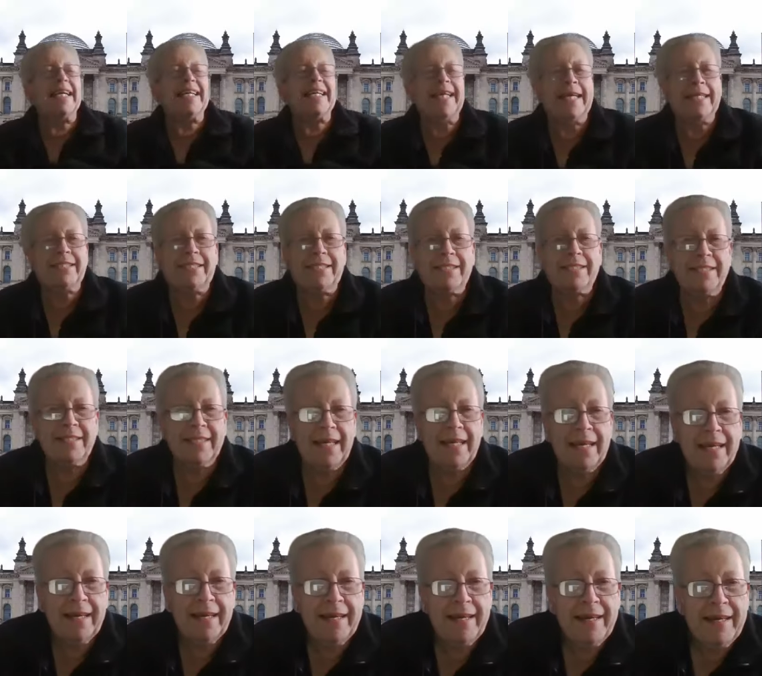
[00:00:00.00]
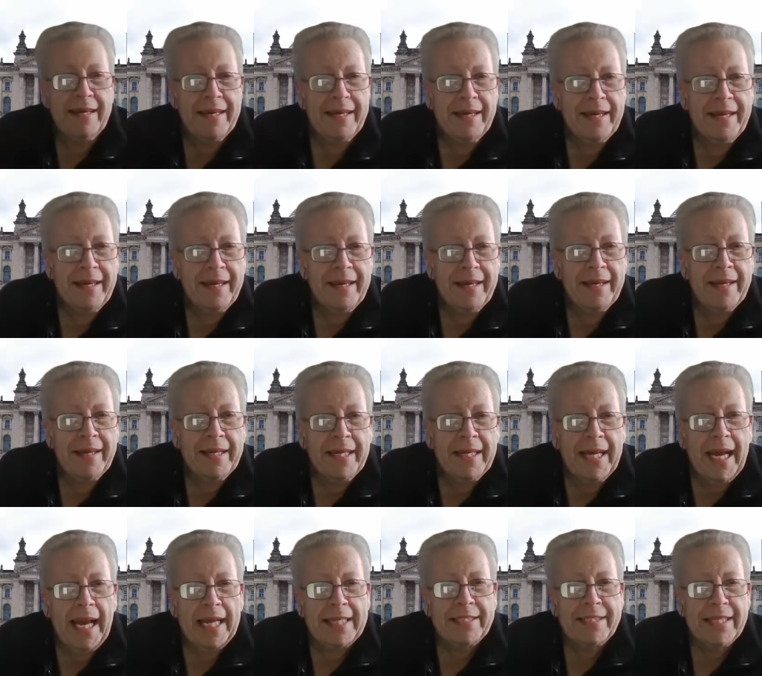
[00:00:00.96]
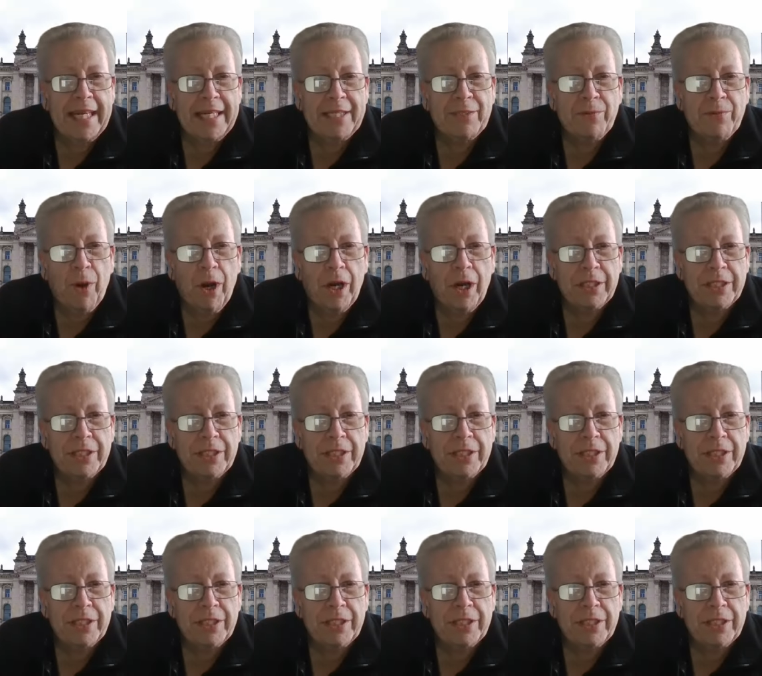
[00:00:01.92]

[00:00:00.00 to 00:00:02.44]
yes, long time ago, Peter. It, I think it it's